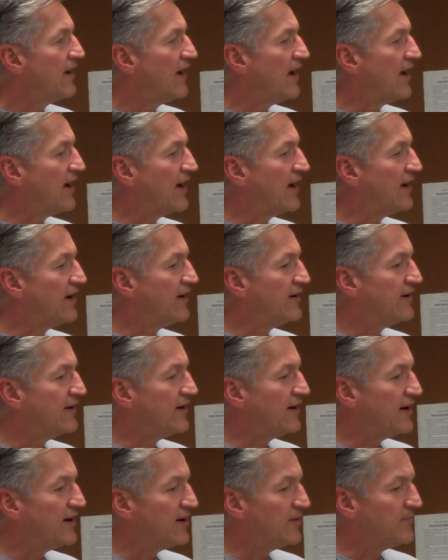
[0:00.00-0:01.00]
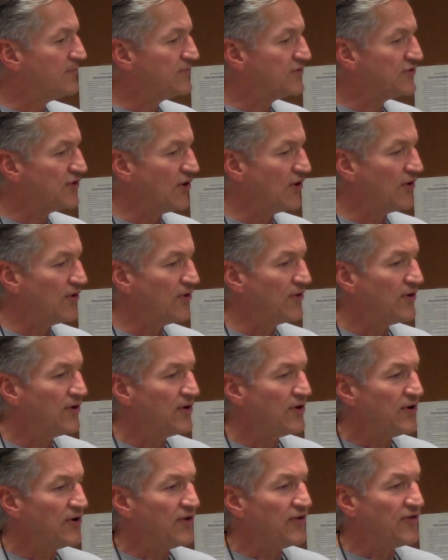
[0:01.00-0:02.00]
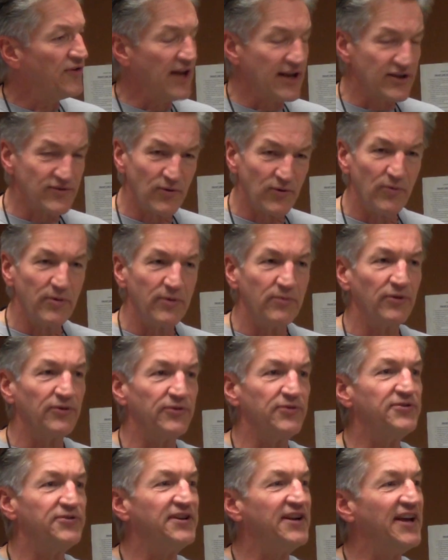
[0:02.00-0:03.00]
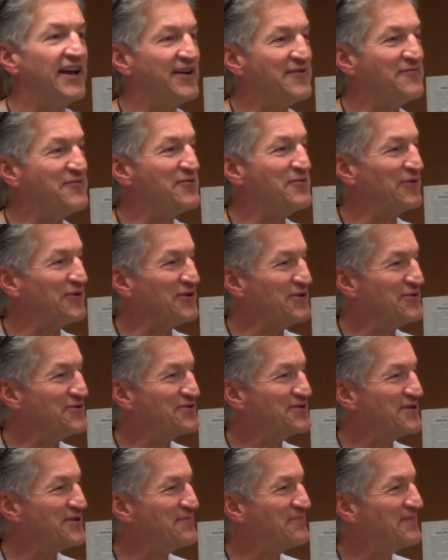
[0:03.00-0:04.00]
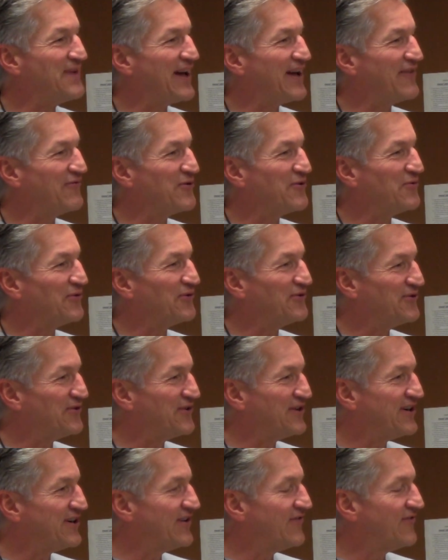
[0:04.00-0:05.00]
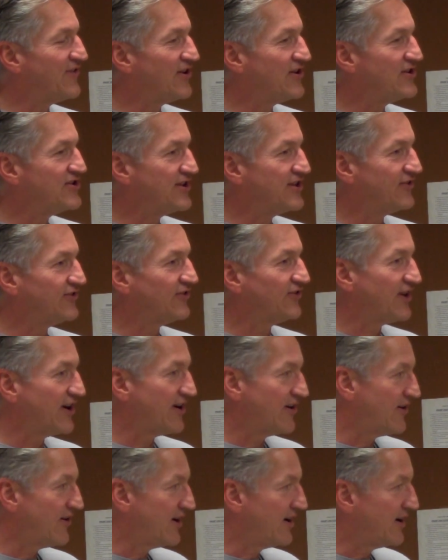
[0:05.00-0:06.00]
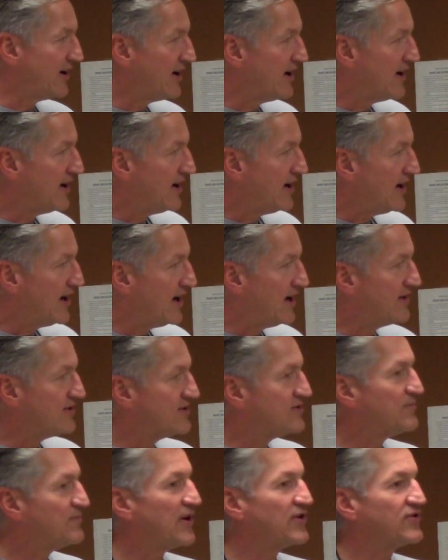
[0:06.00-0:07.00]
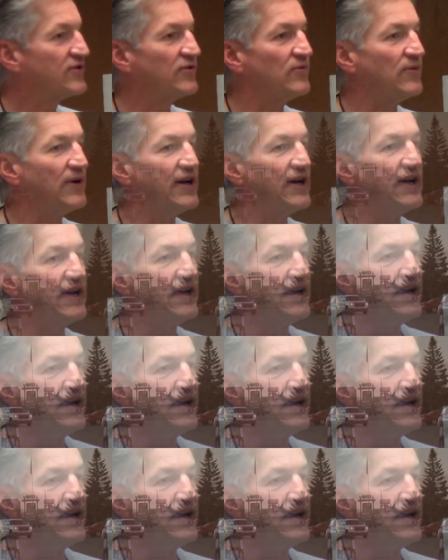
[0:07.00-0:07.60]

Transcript: And um, so that's what we will do today. We will use them and we will do it in a very gentle, caring, and special way.